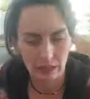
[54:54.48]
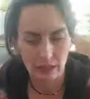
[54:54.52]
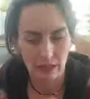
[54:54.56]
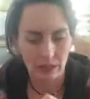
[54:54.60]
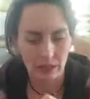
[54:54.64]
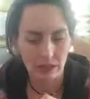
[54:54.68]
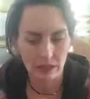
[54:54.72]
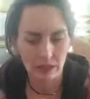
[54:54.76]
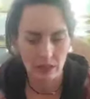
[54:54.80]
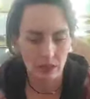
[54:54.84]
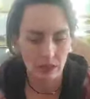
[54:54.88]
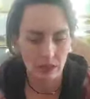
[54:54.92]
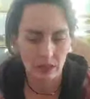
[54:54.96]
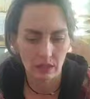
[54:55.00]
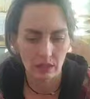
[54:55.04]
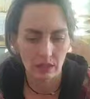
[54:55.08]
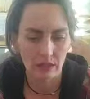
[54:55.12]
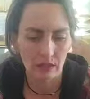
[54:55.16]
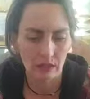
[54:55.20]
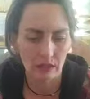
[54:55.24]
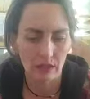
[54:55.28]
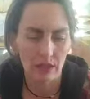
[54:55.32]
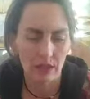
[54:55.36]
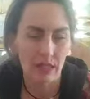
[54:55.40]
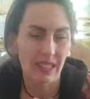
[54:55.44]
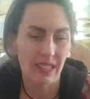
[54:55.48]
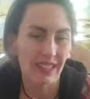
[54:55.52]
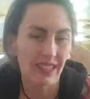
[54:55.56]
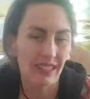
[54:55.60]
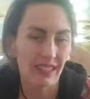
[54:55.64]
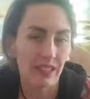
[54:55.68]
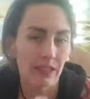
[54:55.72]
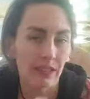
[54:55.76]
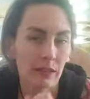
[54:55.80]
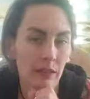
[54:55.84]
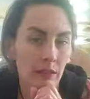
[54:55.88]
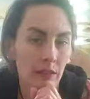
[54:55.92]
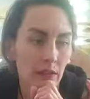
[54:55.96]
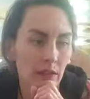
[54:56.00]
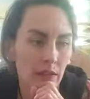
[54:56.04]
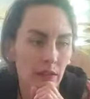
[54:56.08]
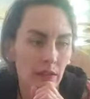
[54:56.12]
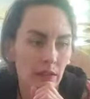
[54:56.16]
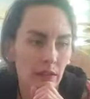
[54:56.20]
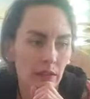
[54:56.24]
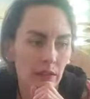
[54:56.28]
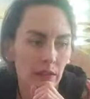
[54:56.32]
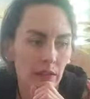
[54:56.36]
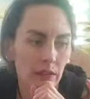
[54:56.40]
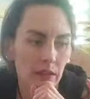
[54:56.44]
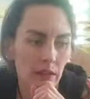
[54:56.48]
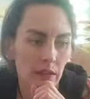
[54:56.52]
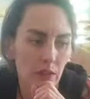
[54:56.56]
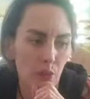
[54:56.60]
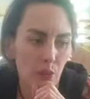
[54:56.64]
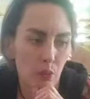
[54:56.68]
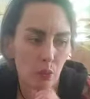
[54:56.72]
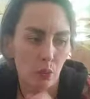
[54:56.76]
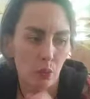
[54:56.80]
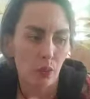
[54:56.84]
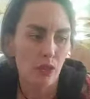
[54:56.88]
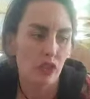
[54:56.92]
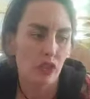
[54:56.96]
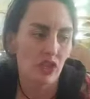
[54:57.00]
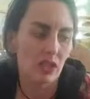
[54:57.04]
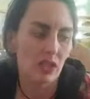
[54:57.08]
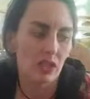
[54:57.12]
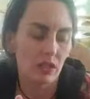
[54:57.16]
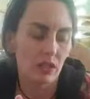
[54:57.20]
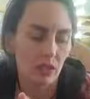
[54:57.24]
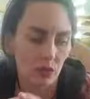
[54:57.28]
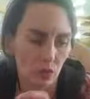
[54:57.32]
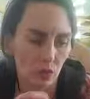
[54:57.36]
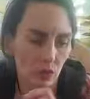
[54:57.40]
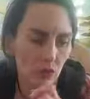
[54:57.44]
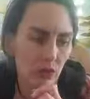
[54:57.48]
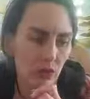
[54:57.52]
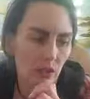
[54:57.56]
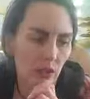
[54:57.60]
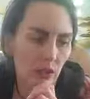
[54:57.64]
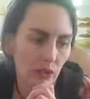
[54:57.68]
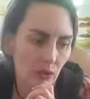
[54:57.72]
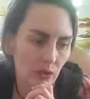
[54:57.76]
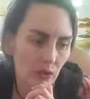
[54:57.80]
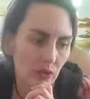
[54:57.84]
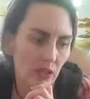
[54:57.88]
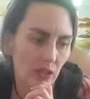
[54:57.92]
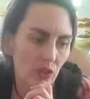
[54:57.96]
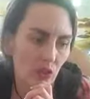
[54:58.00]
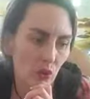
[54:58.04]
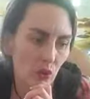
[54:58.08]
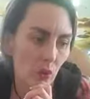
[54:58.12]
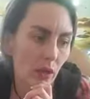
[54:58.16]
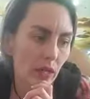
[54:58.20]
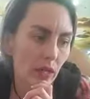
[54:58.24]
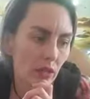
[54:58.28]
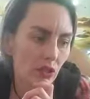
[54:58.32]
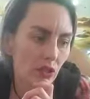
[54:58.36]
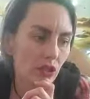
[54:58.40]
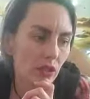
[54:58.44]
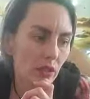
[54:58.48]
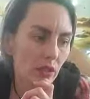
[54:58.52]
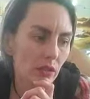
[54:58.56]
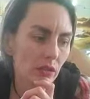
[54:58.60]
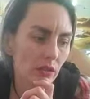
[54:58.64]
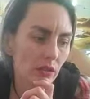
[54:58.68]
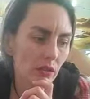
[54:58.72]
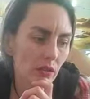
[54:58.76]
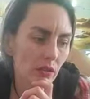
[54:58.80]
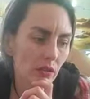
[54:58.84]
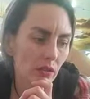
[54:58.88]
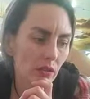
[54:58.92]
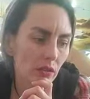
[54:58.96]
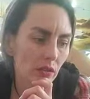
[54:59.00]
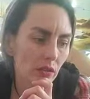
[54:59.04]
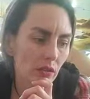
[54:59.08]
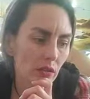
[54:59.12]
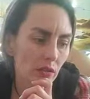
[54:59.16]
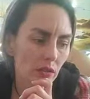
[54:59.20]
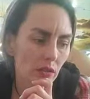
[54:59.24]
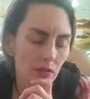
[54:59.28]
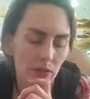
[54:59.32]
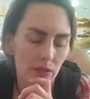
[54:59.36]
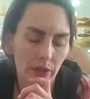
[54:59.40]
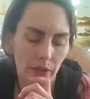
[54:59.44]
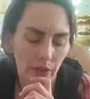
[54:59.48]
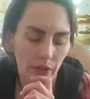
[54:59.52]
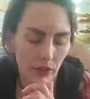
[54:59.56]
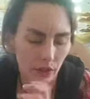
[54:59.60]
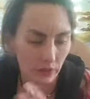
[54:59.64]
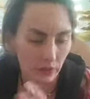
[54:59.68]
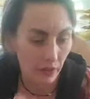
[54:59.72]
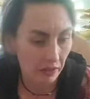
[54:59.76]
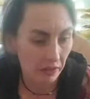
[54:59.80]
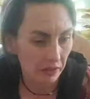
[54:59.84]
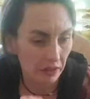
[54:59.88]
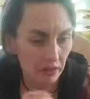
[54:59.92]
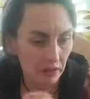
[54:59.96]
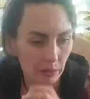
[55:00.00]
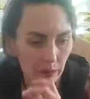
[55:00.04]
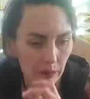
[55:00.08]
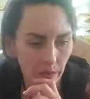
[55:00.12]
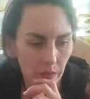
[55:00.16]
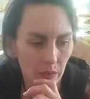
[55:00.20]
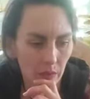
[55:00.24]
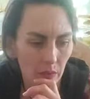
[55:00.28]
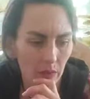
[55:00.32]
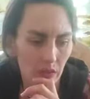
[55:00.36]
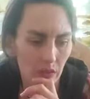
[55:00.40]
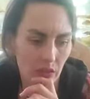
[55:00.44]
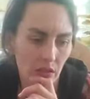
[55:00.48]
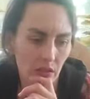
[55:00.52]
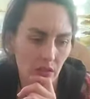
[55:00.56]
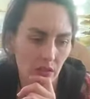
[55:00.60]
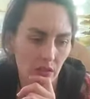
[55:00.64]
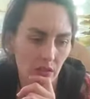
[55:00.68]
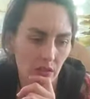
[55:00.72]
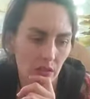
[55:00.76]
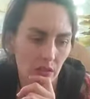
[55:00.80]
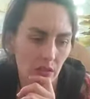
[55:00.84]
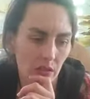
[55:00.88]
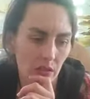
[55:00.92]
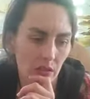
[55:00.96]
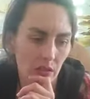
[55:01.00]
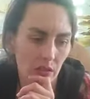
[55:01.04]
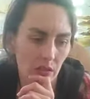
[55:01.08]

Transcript: Let's not get pushed into one of those situations. Take your time. I mean, this is